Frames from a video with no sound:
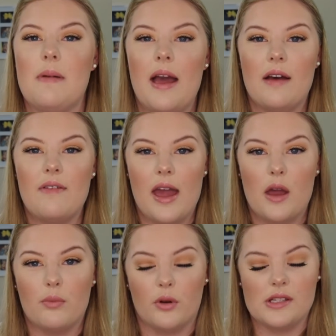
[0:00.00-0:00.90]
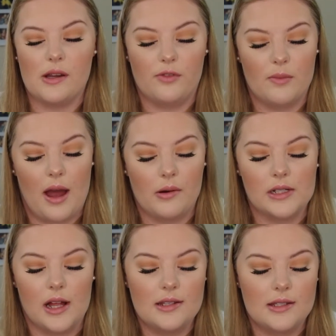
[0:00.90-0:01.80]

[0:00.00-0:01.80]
I have a bronzer from Hourglass.